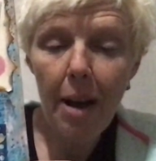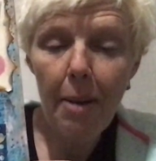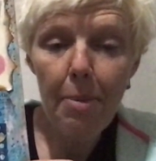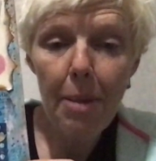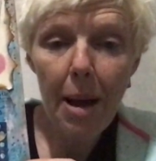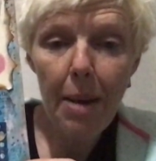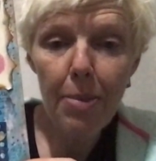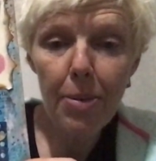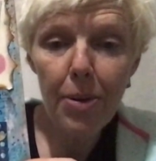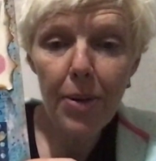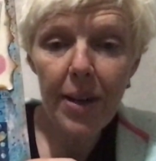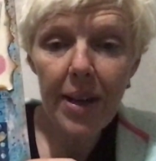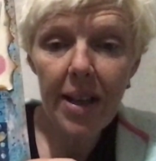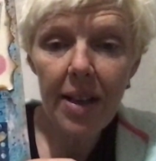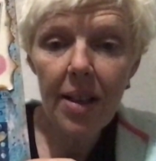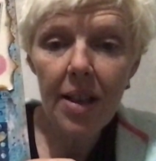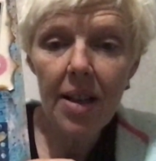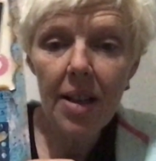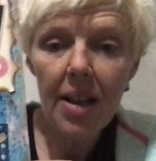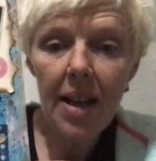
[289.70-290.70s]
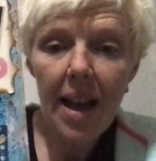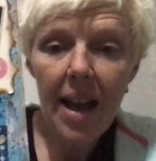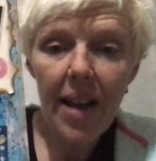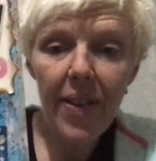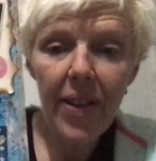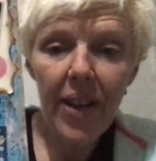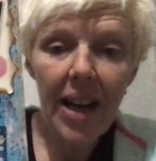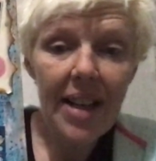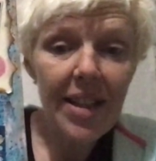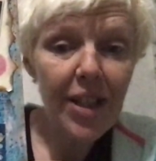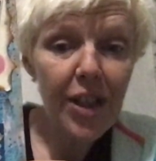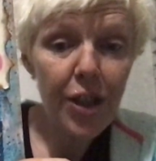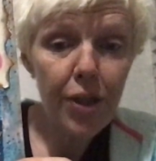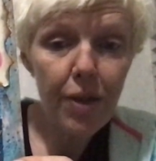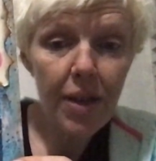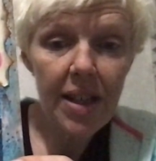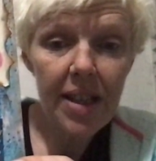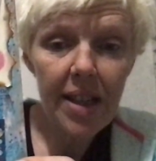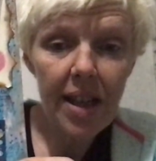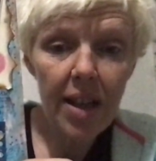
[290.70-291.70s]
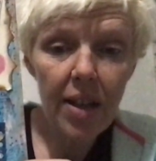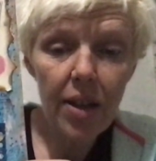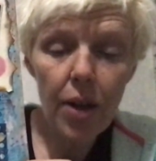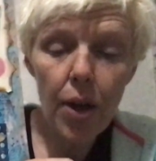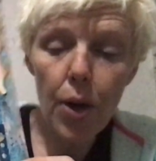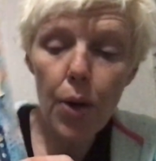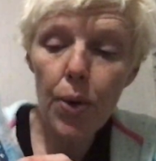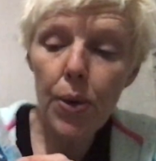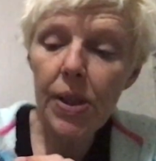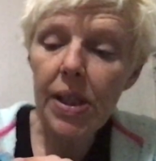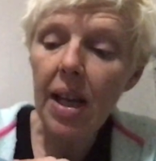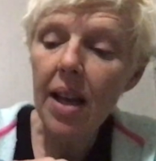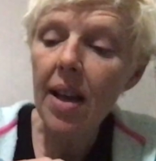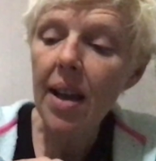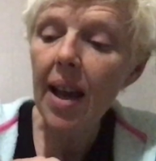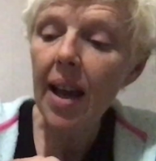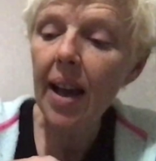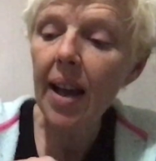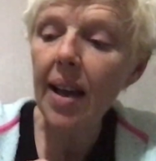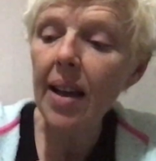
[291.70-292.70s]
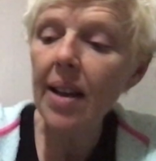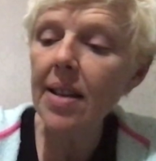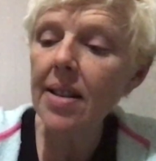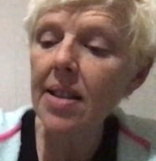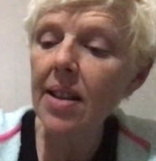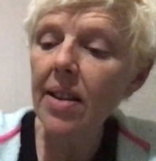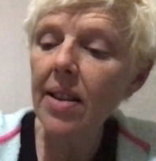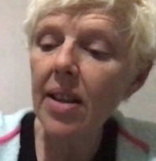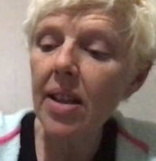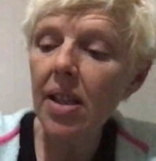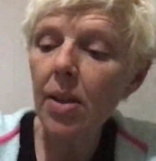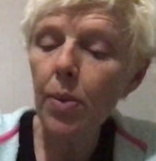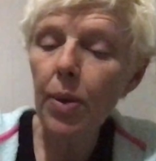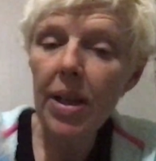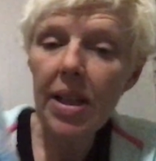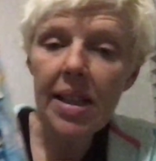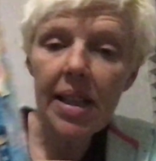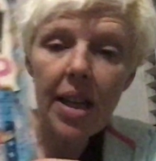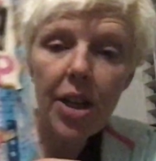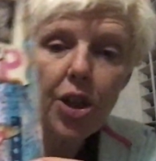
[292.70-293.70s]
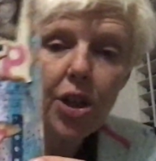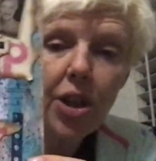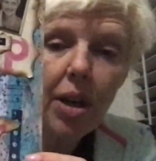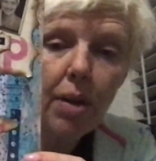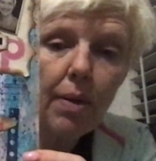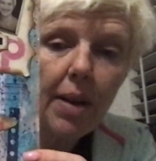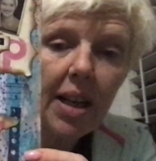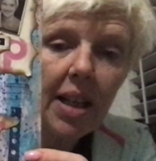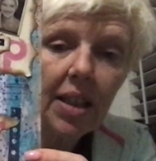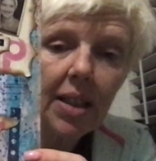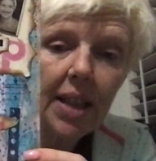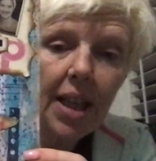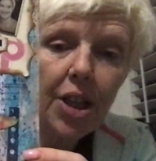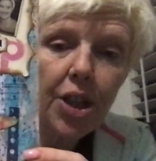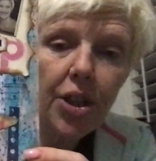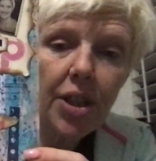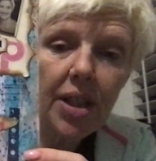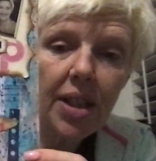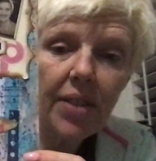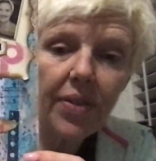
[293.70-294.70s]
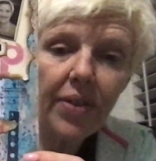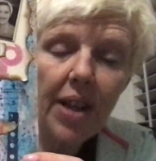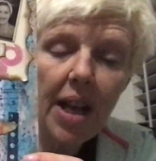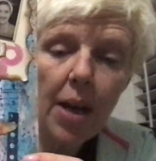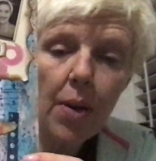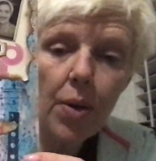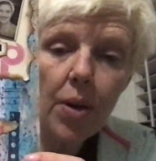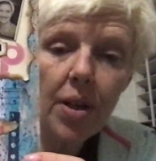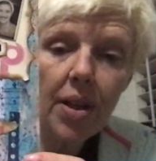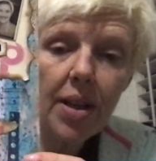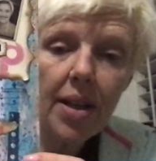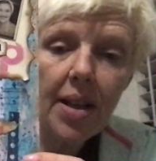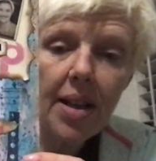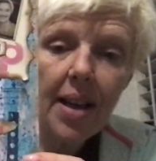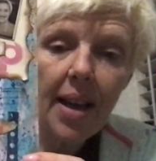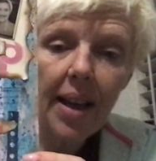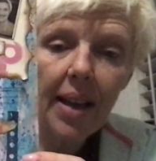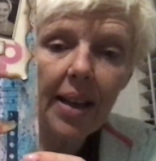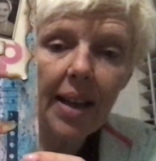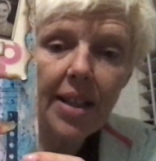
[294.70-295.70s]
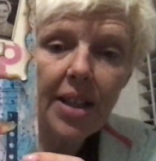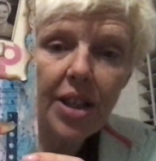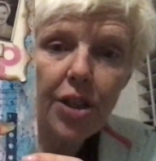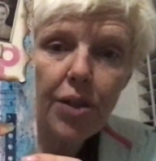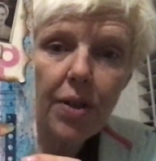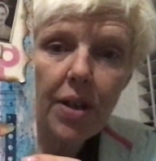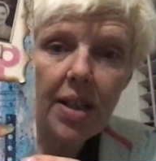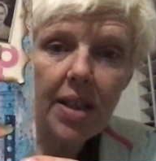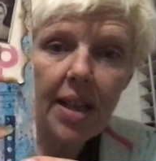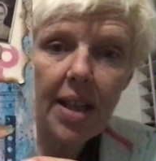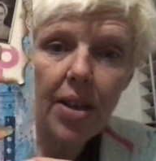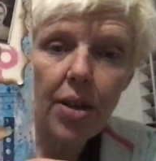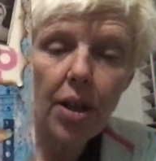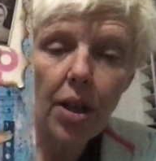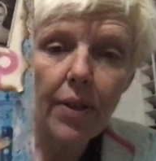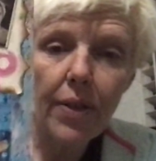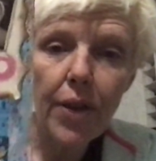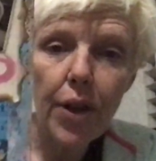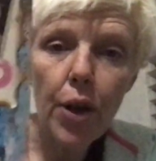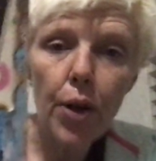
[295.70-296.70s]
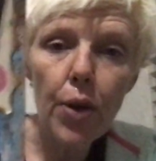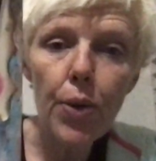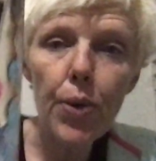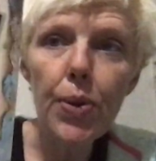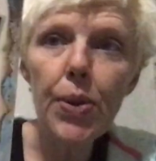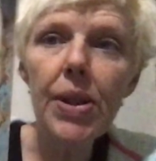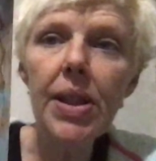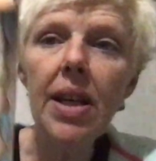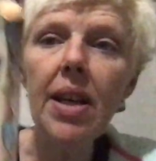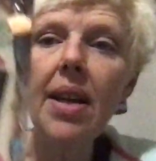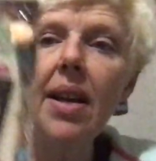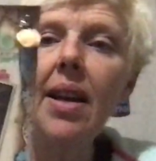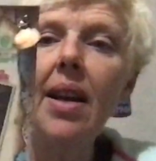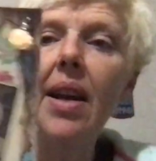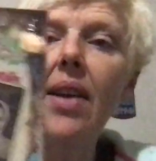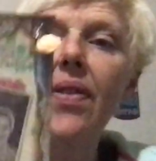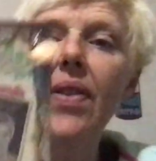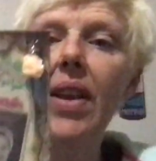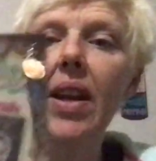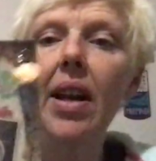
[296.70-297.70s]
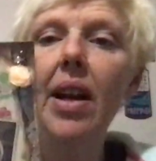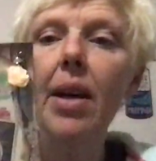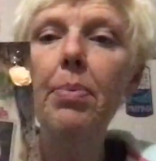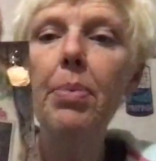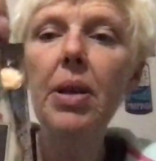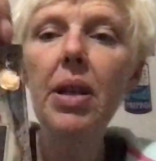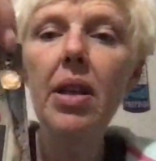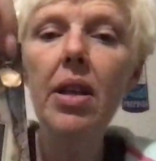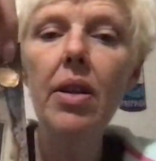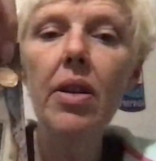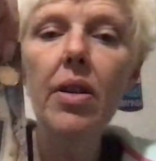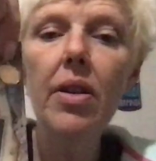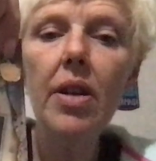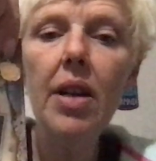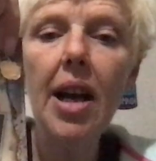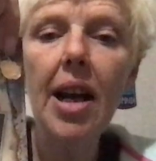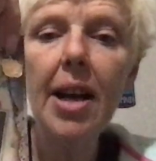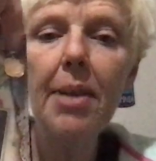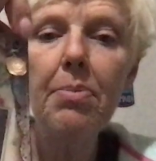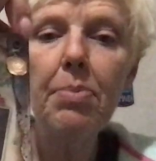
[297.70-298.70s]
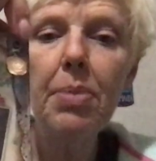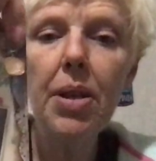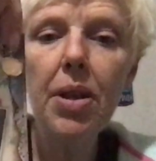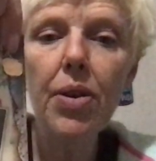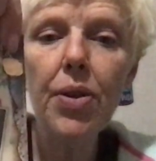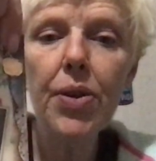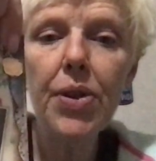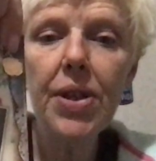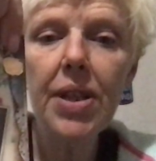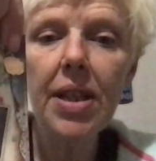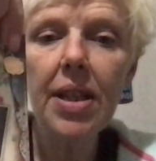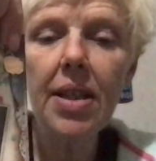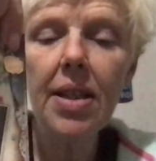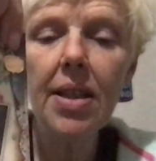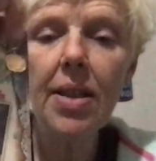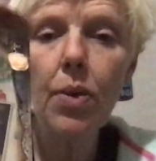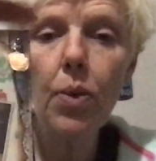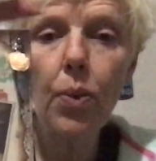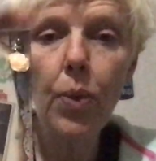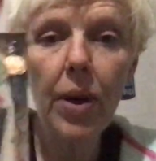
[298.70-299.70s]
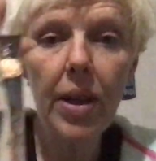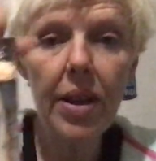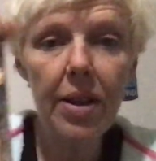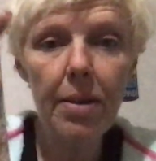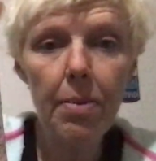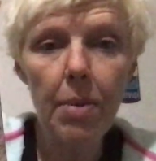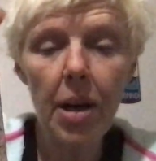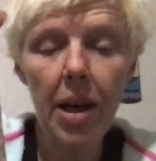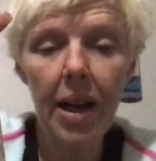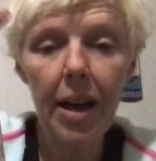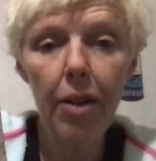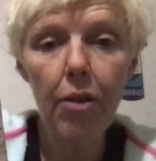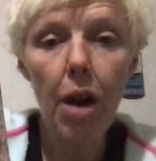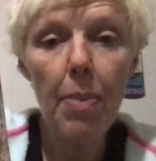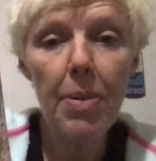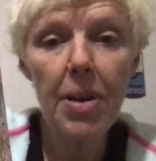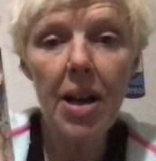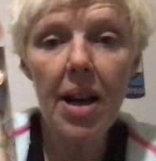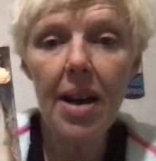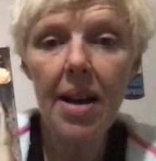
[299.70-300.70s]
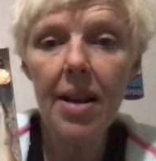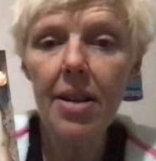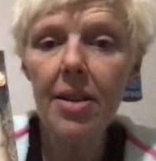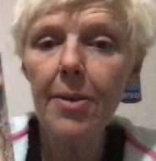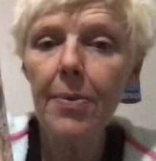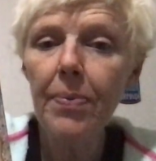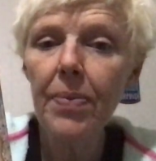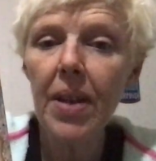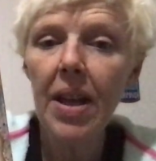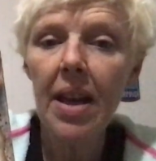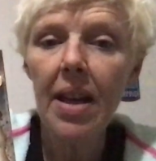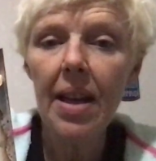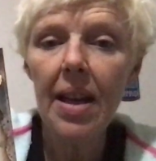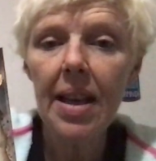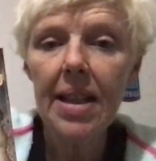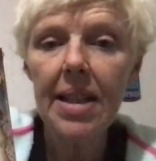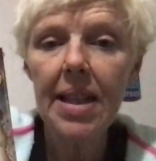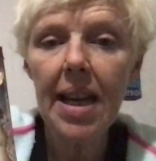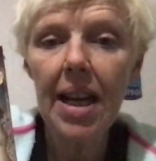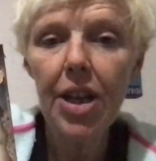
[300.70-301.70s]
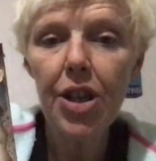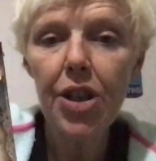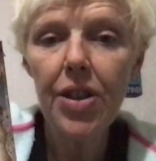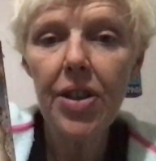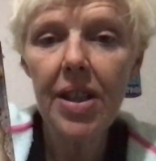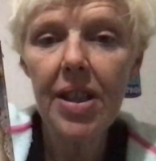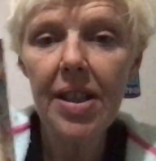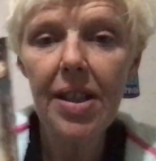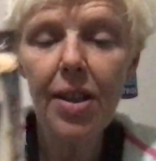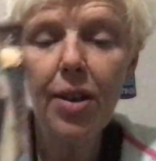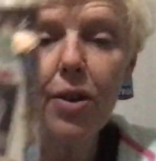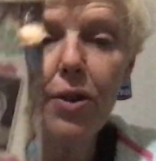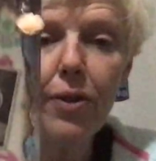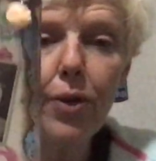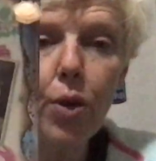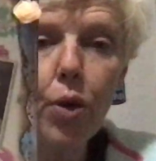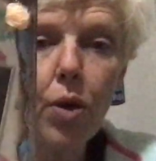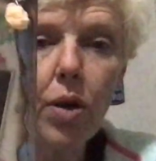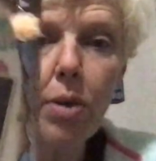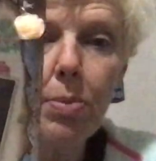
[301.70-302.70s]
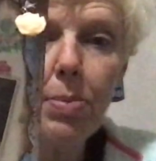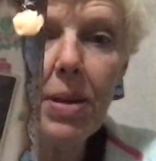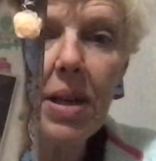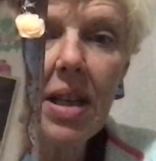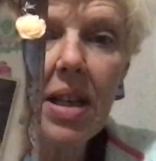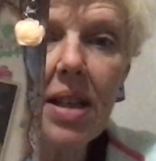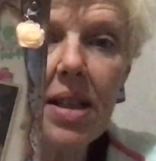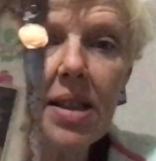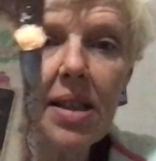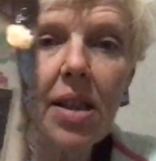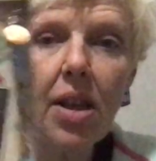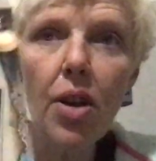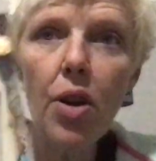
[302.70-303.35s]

Peppery, and then I distress stained those, And this one is actually a Recollections flower, and I distress stained all of those. And then up here, I pierced it with my crocodile, attached this little floral piece